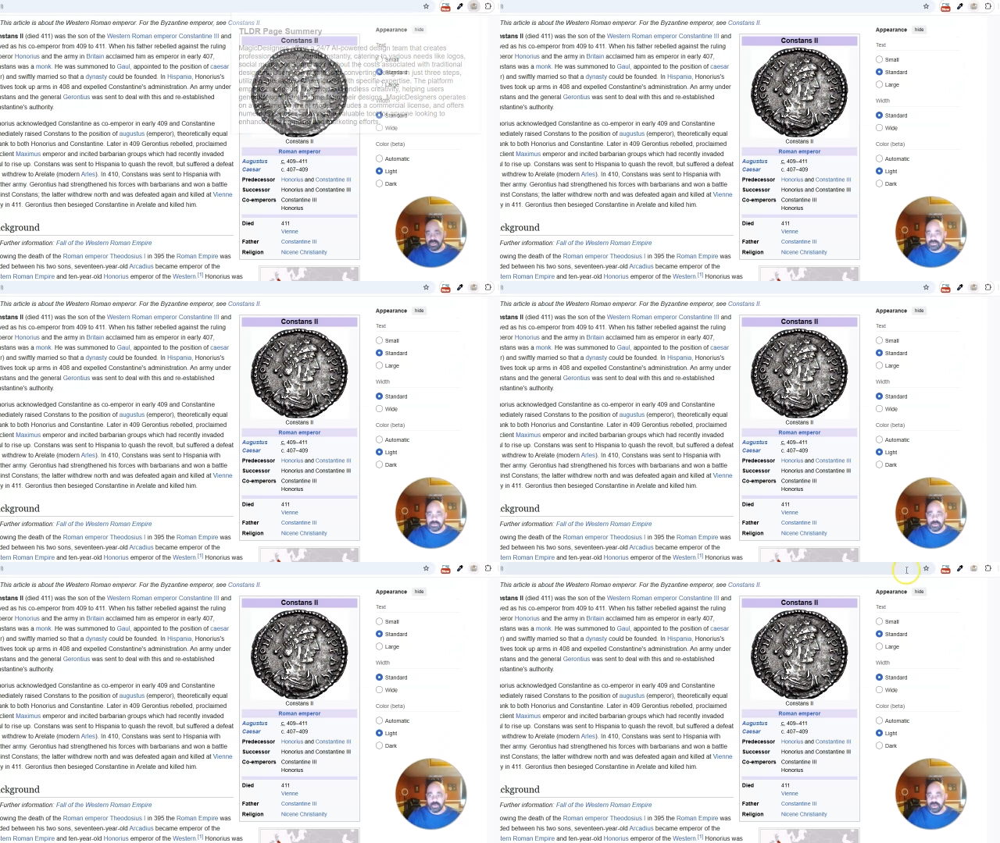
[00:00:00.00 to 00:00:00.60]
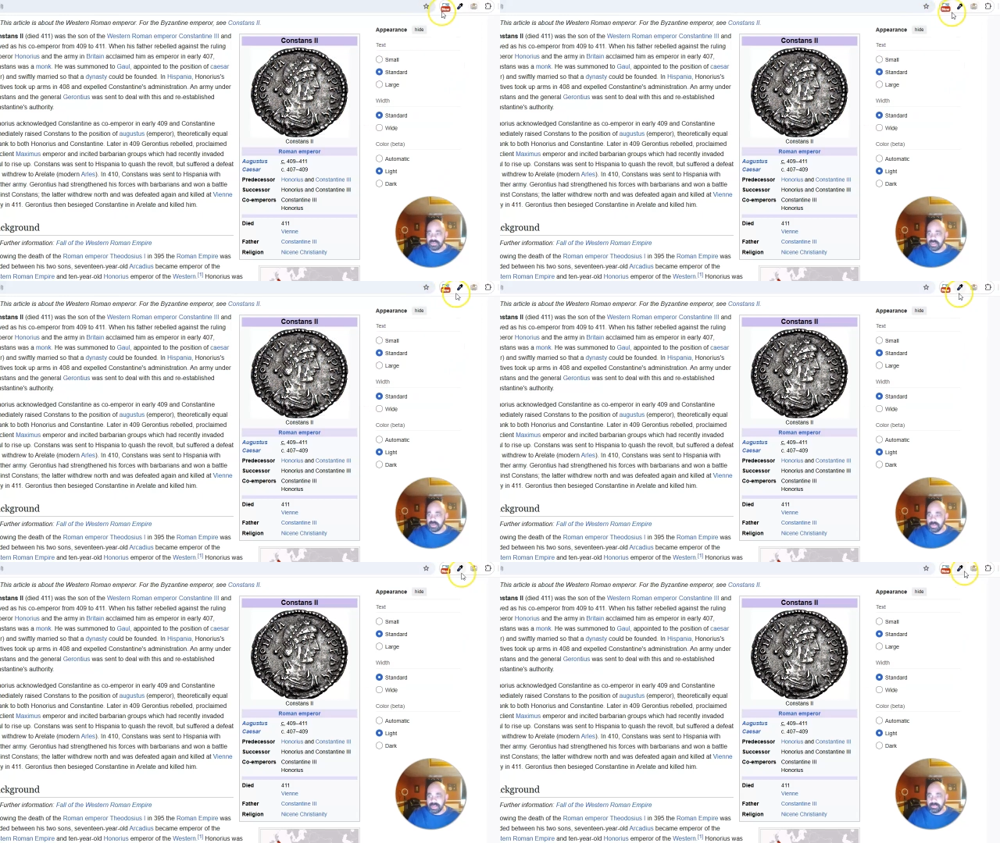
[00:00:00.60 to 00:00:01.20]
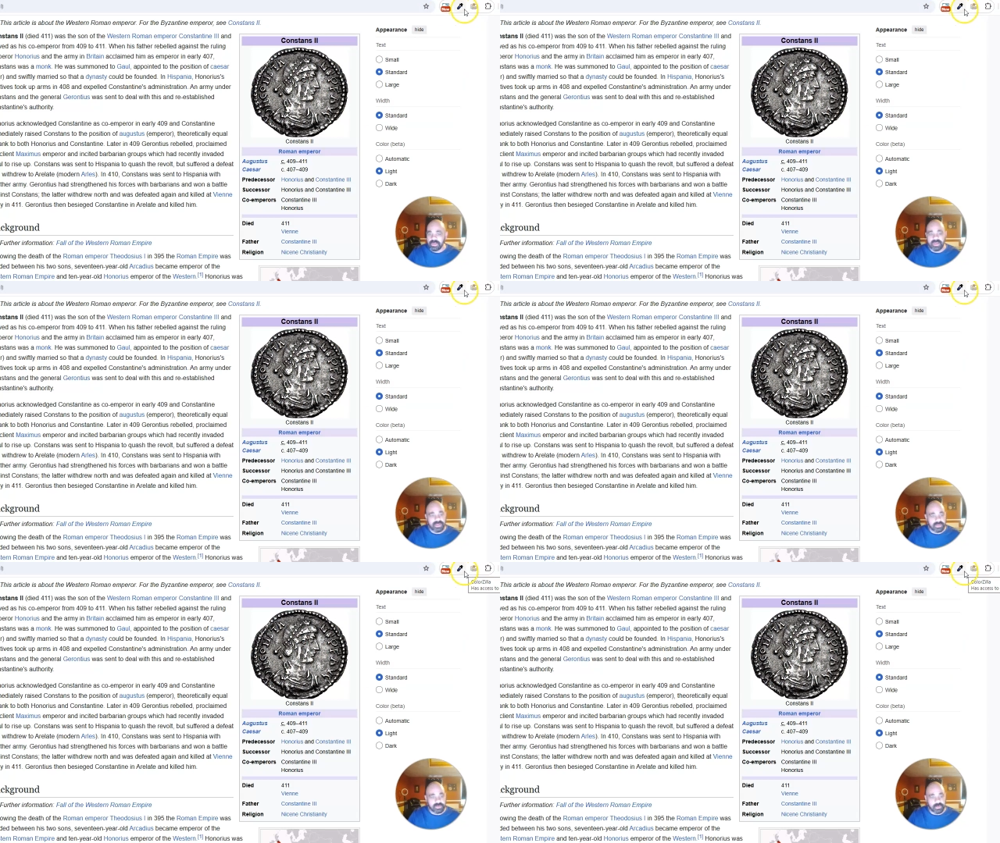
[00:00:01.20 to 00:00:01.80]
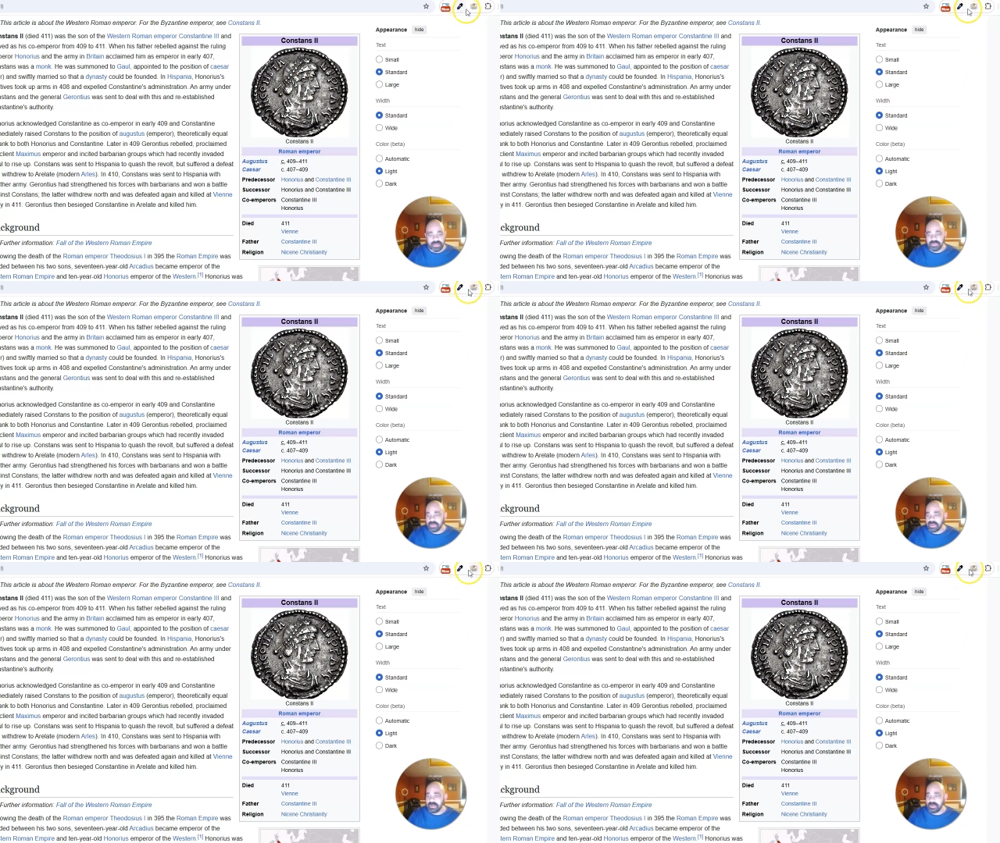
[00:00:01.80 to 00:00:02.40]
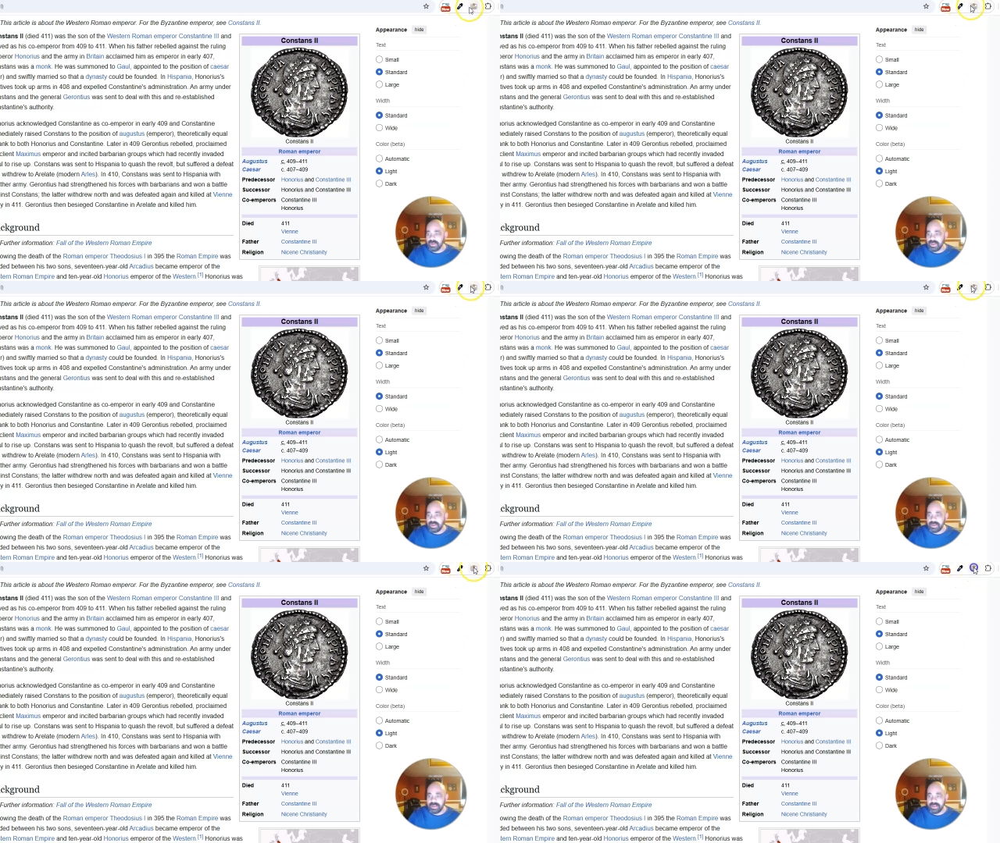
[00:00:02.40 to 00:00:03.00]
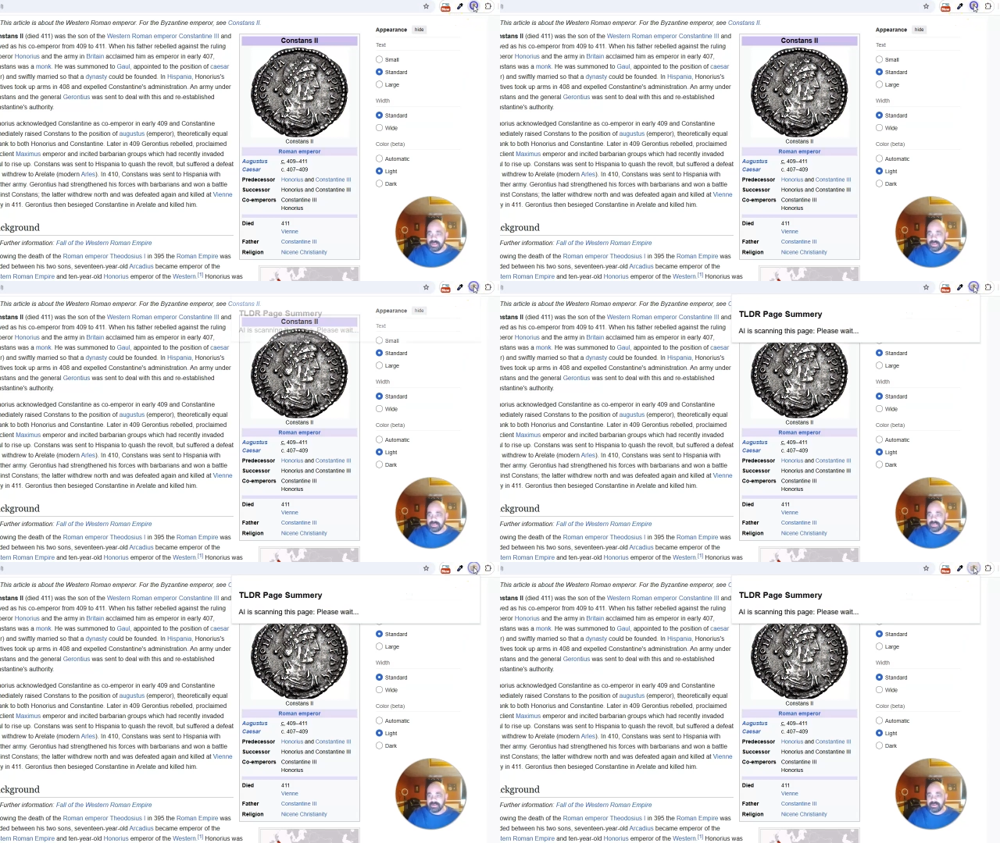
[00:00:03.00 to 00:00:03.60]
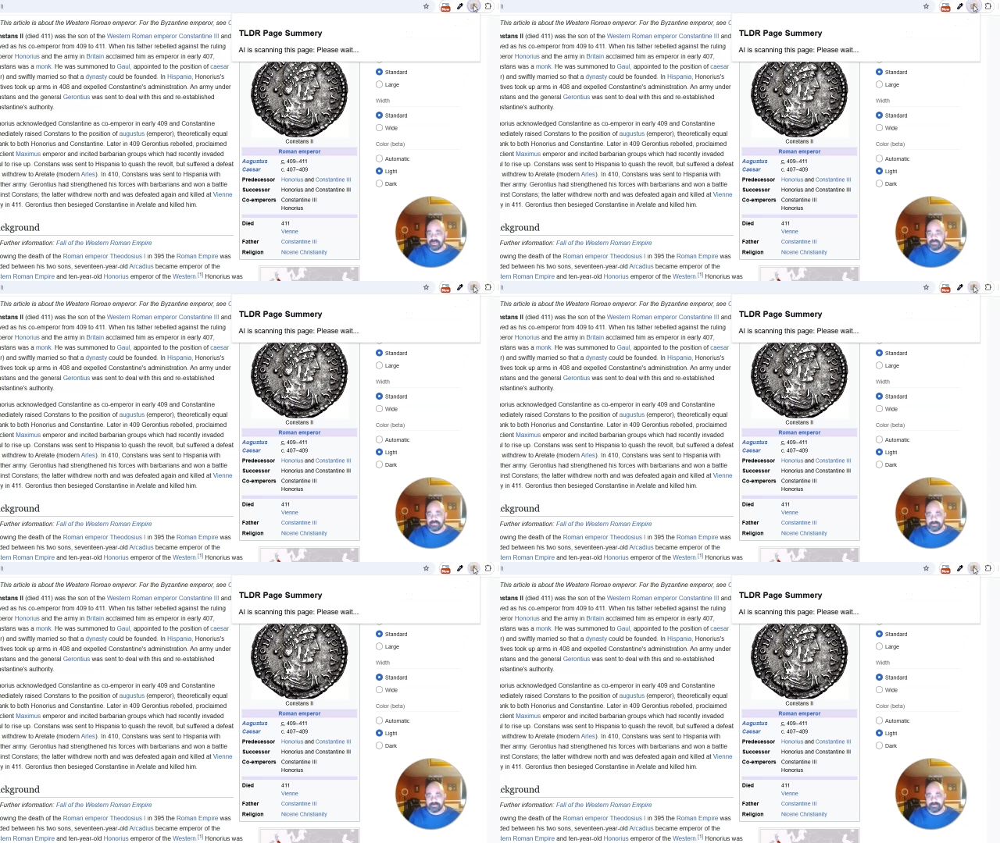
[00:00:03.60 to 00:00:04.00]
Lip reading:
Nobody's mouth can be seen.